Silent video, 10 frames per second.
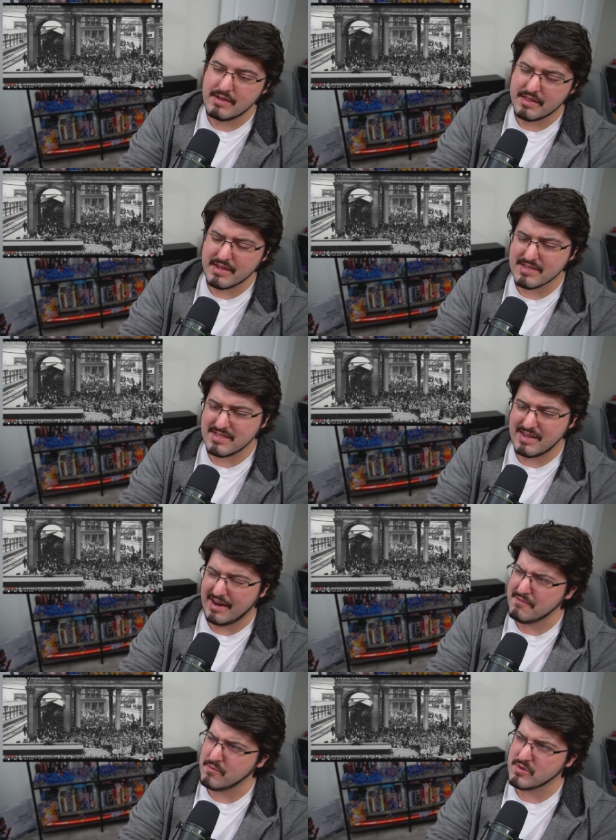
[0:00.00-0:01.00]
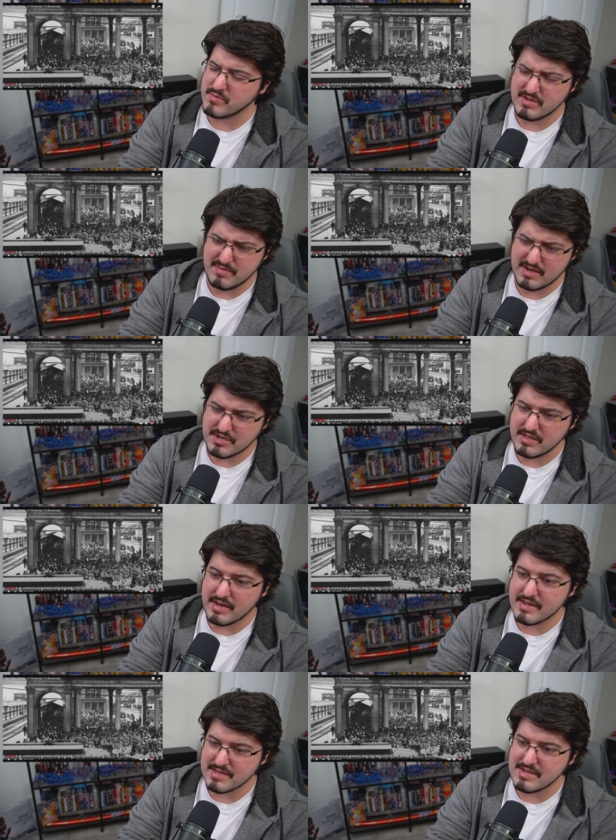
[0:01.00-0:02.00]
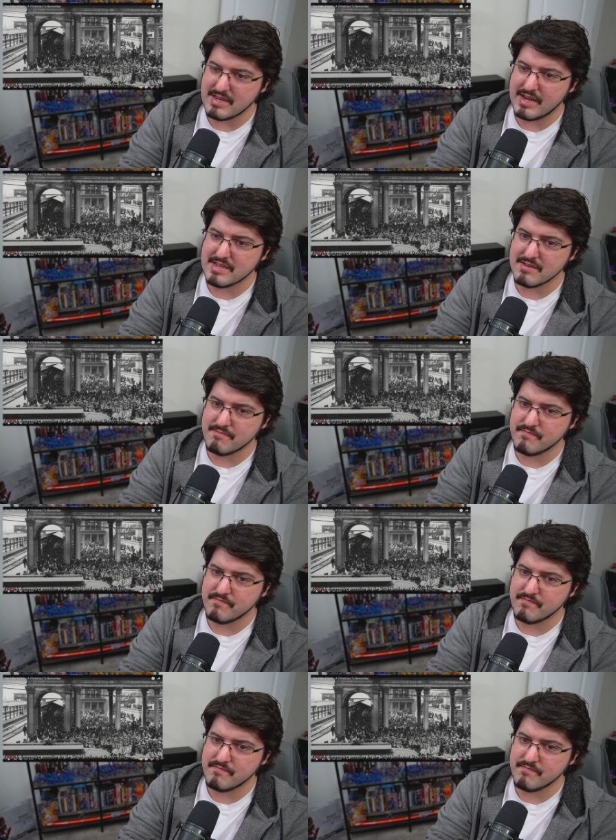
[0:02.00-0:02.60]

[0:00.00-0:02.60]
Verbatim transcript: I think it's the Air Force Museum actually that is in Dayton.